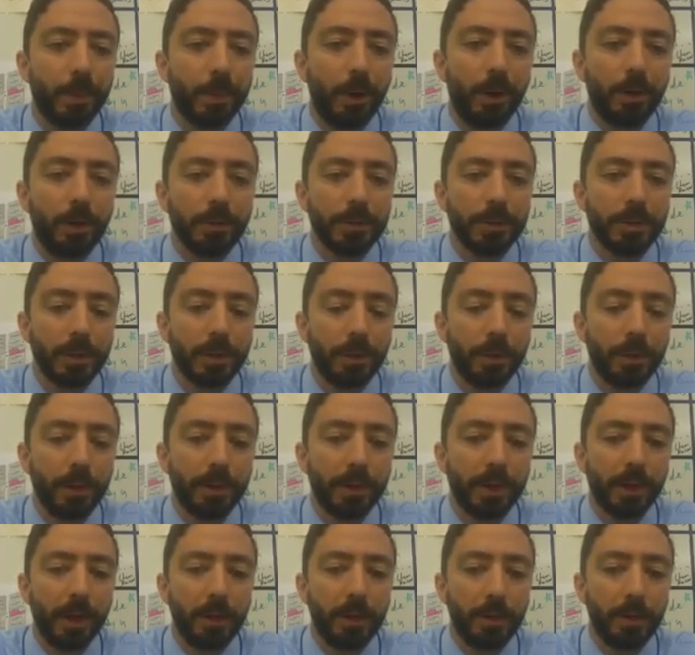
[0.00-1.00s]
Also,
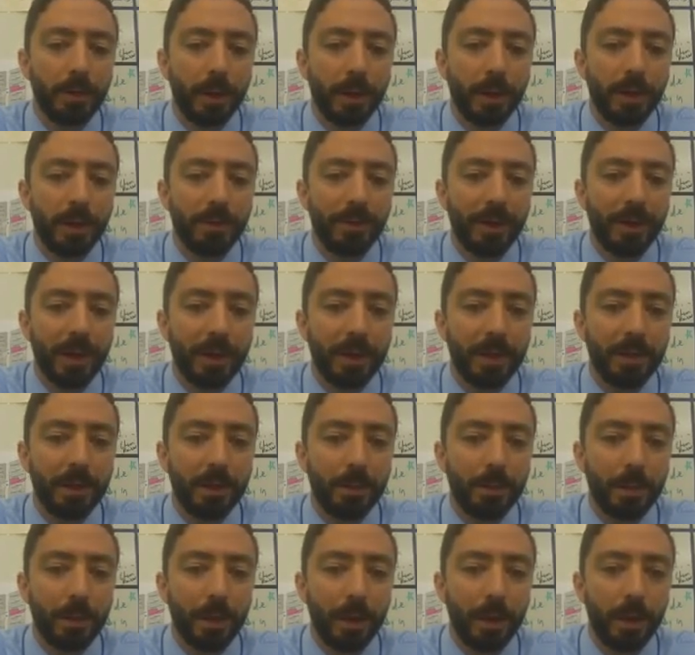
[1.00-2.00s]
on the other end, if I had the
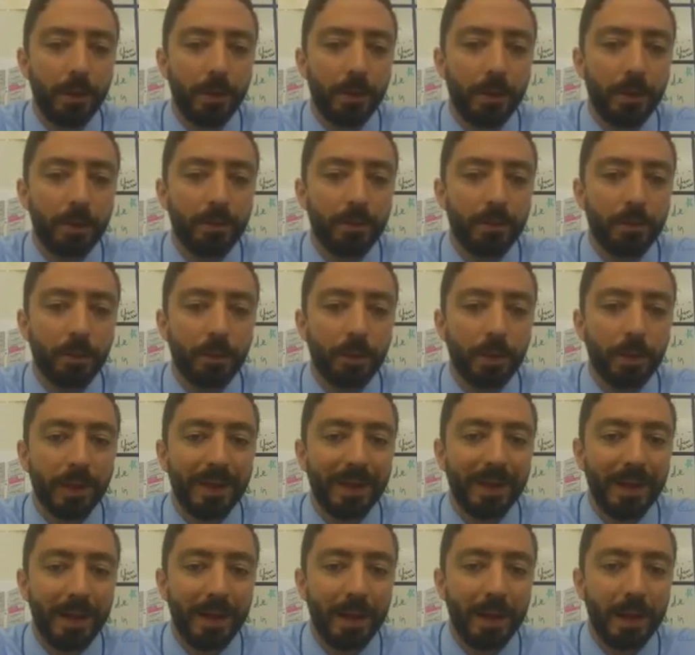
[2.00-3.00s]
number
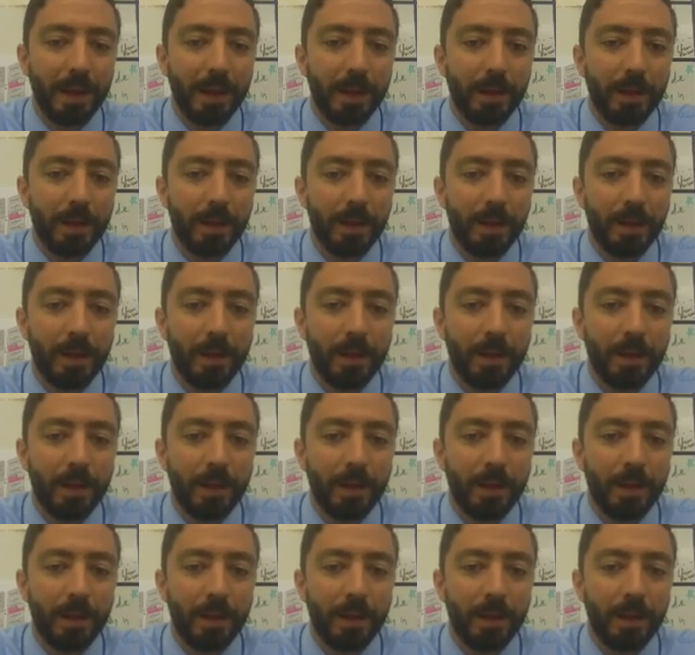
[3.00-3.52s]
149,